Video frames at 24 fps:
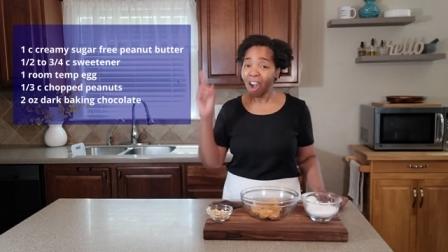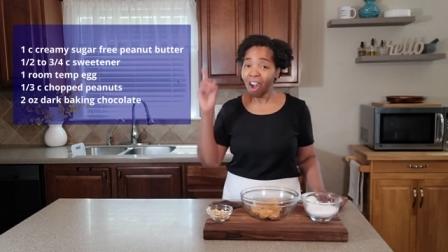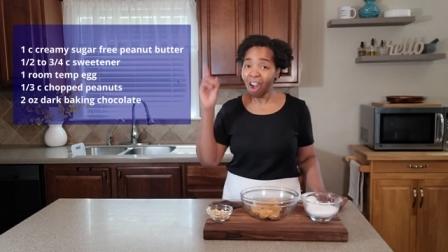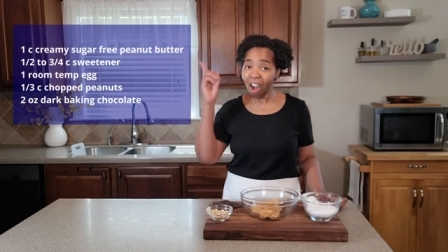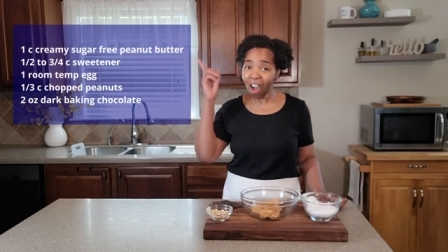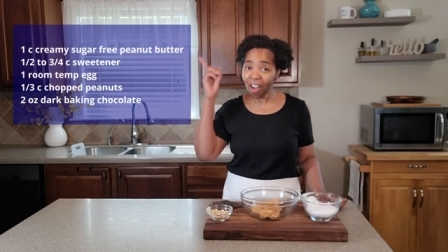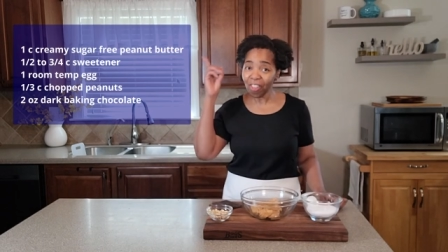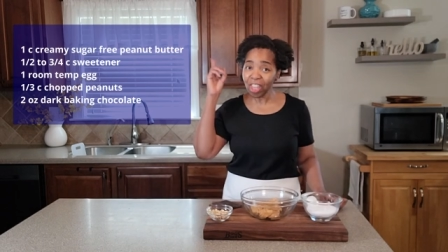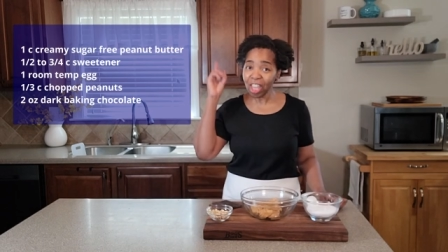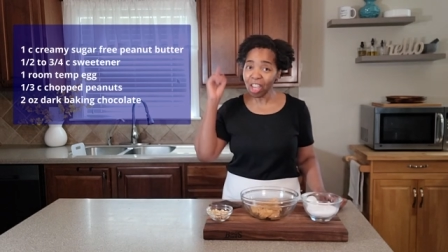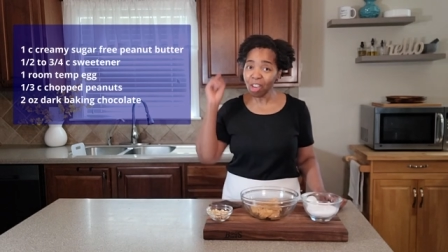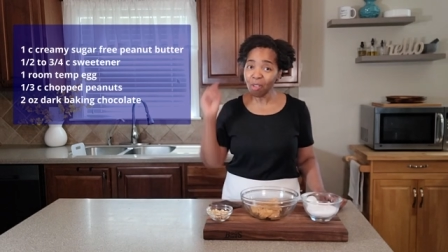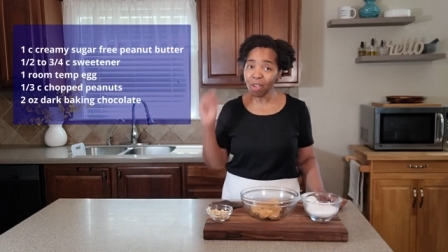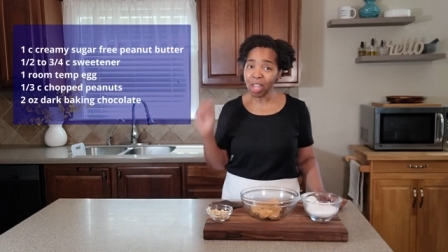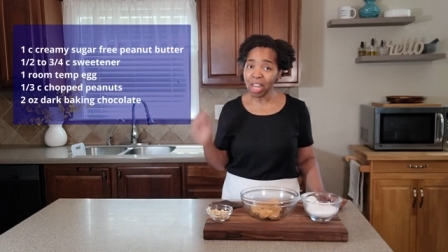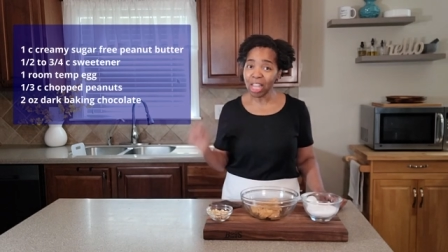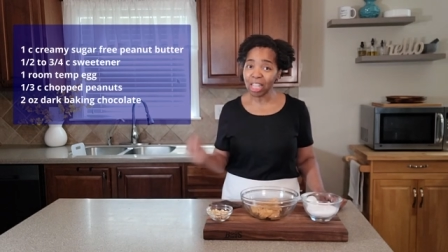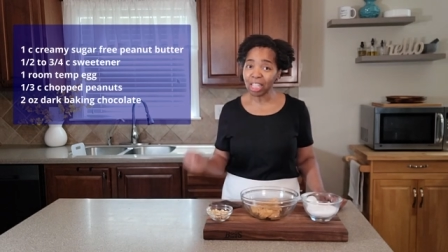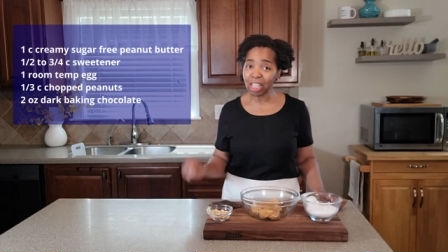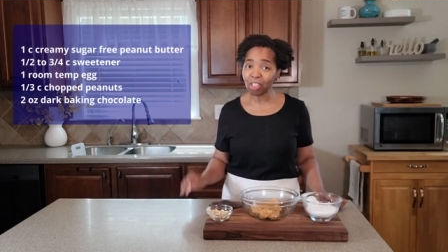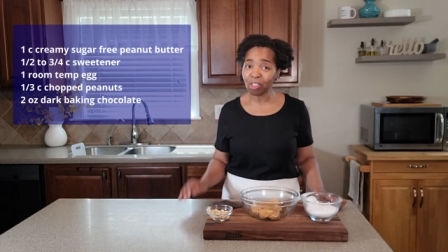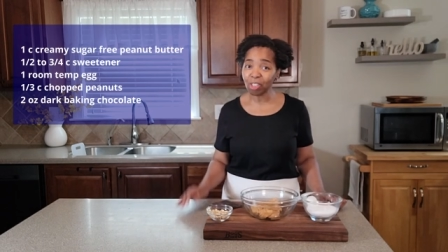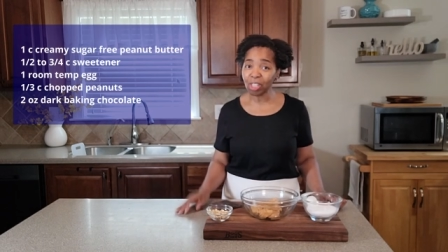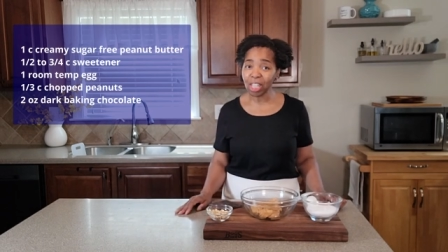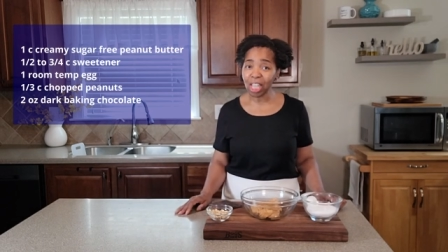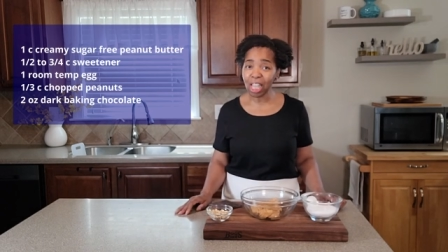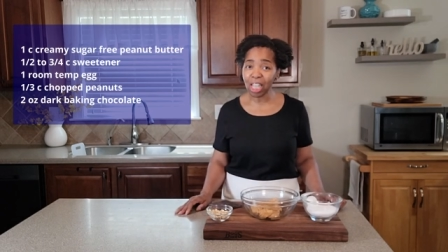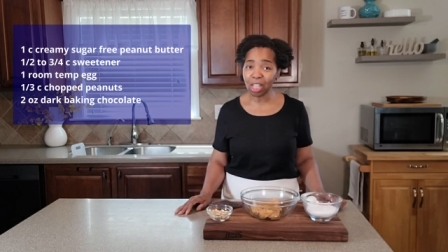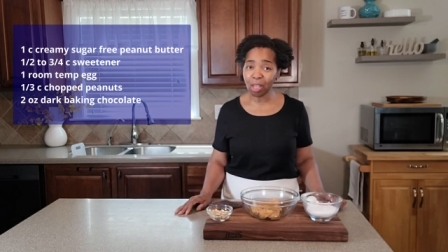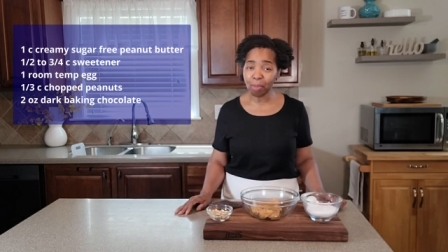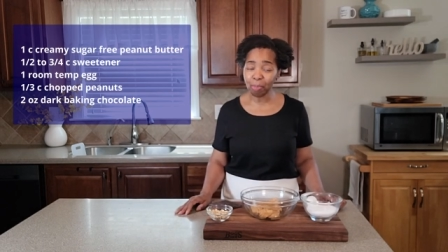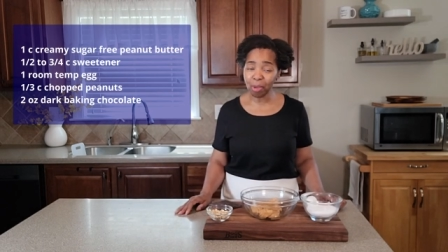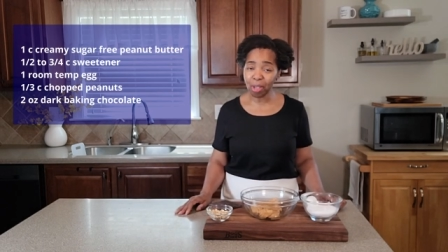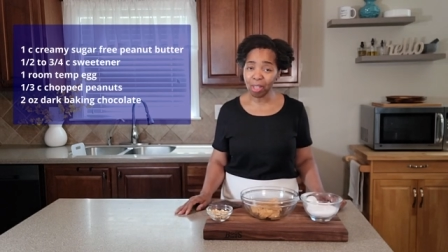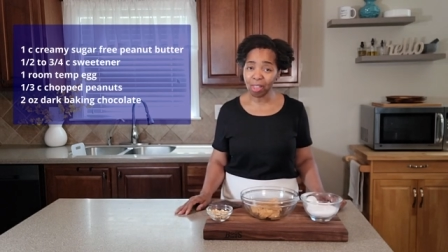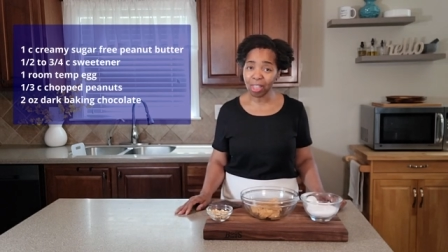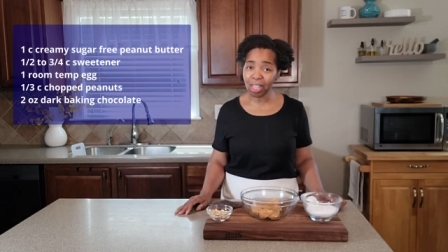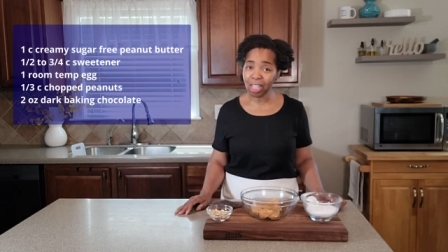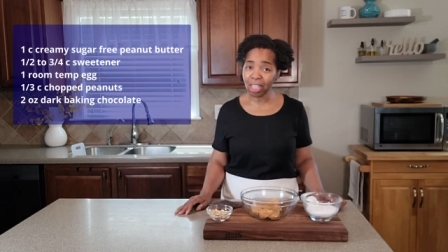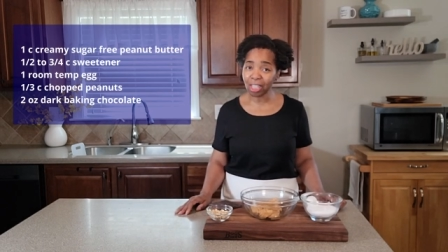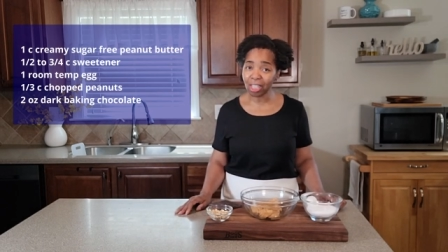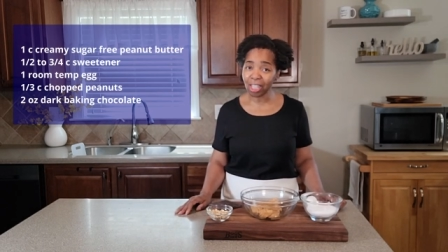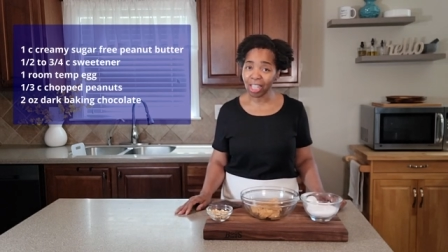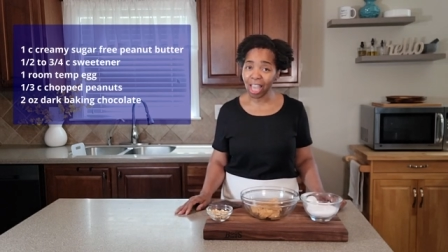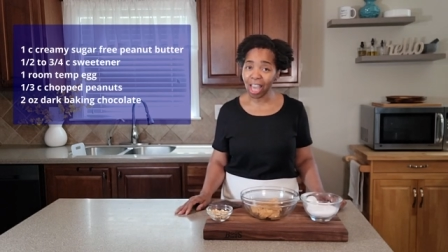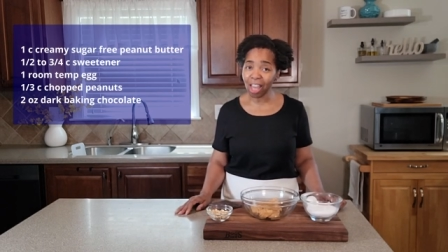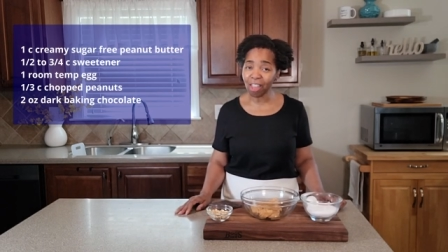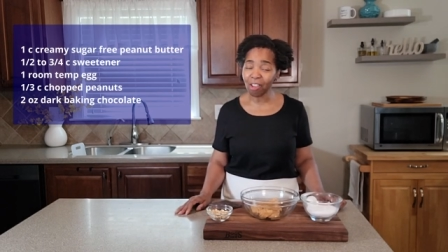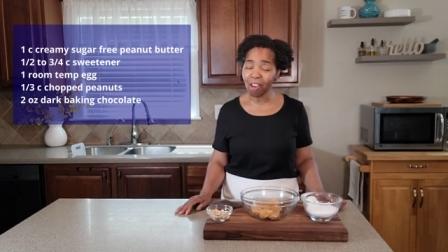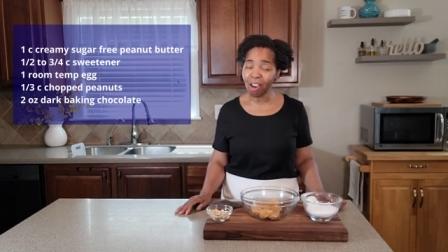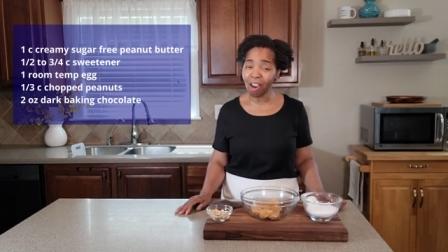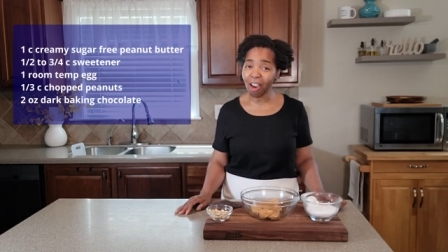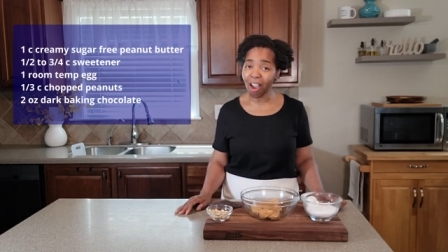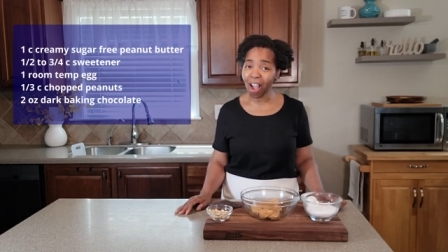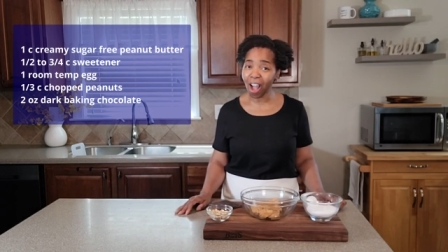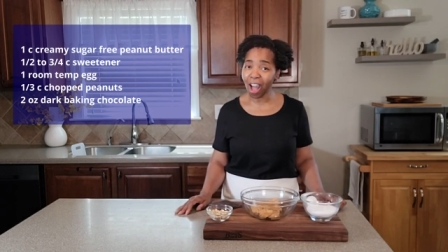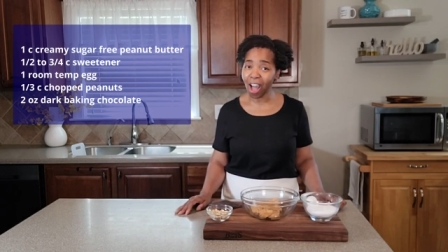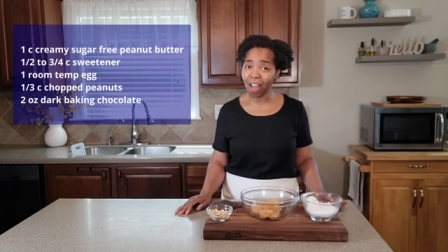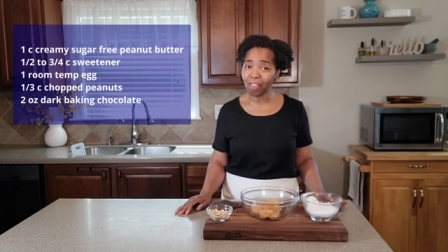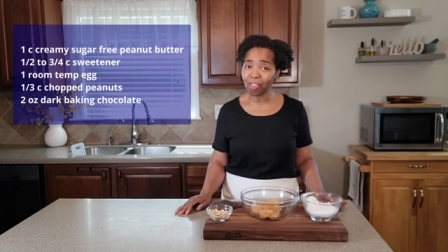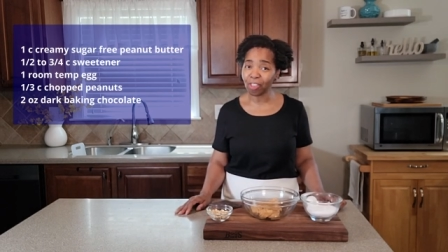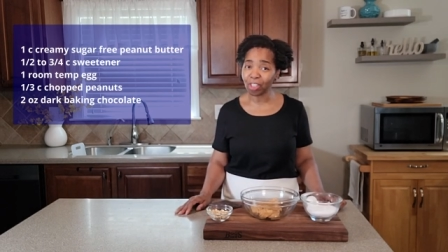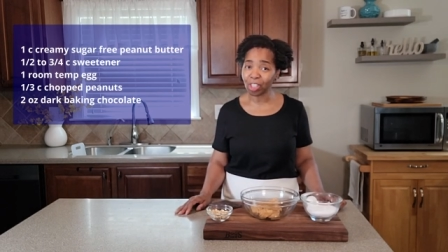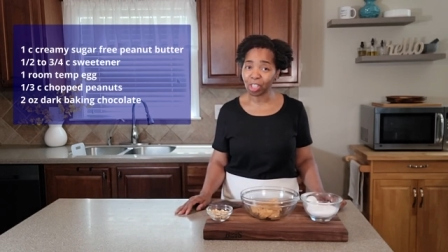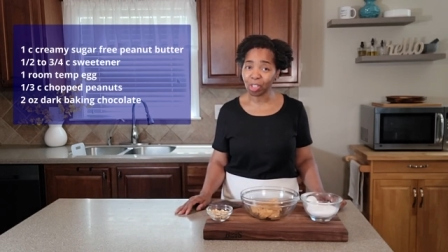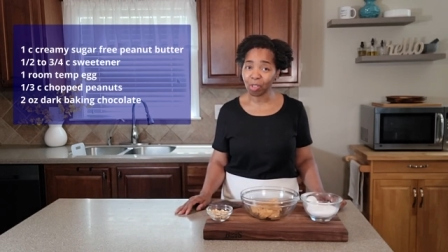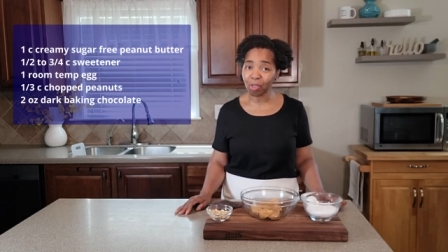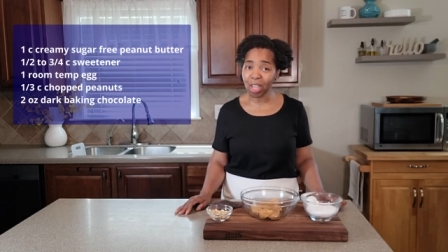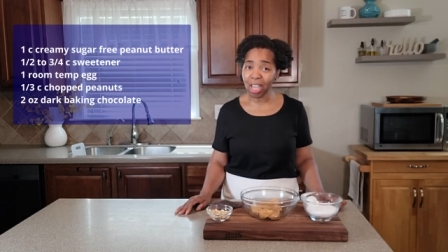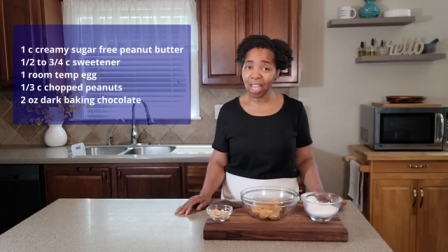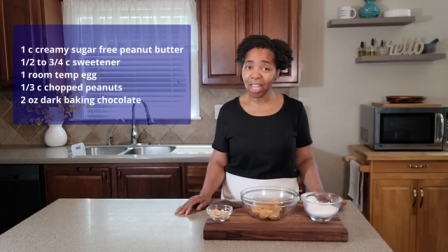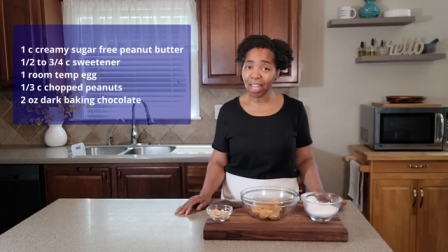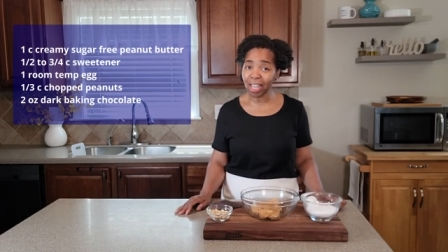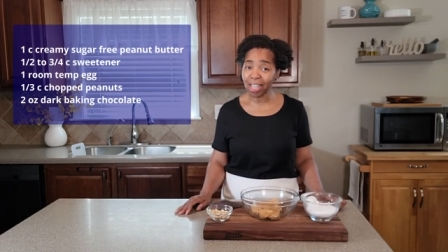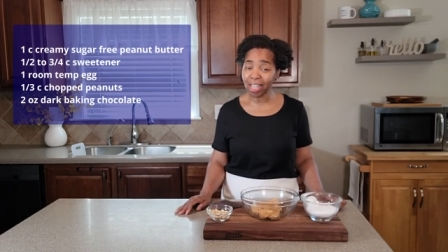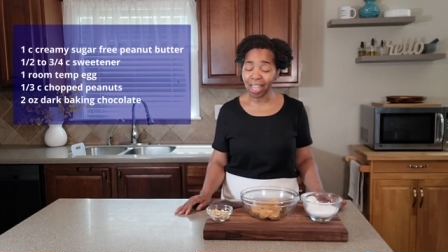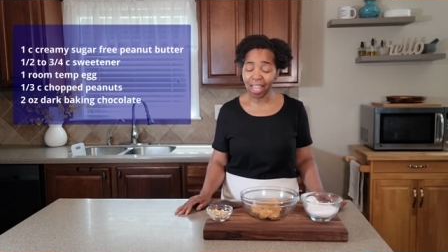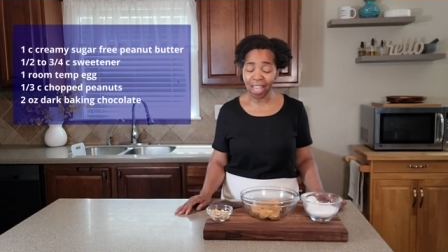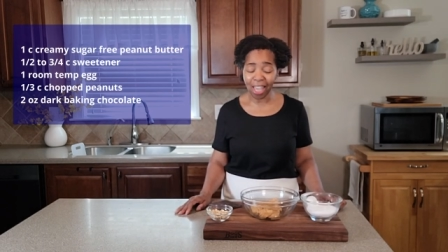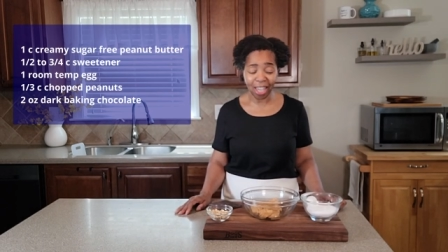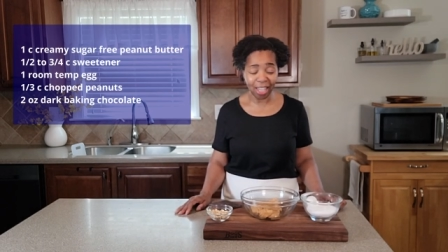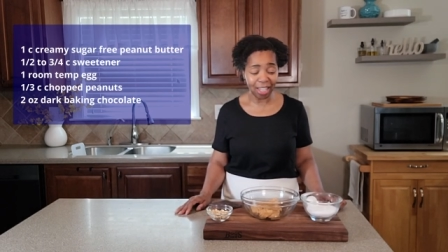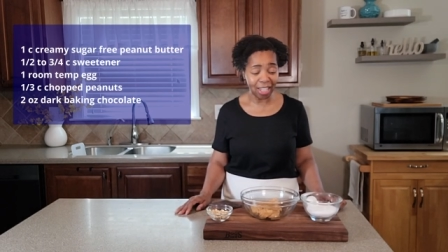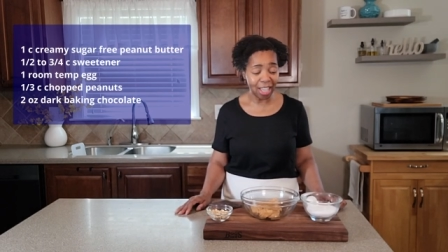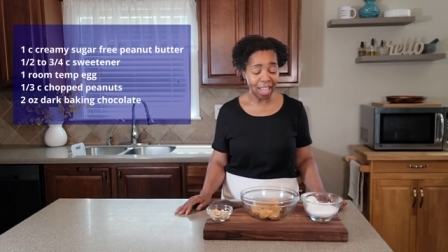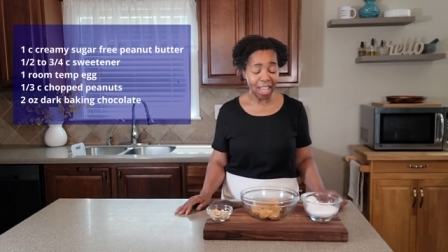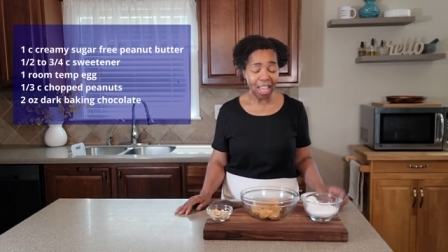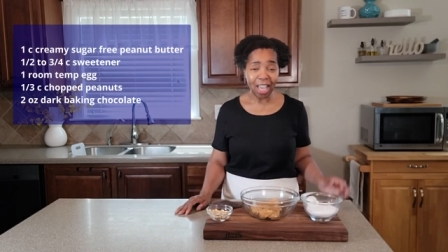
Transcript: All the ingredients that you need to put these together are on the screen again.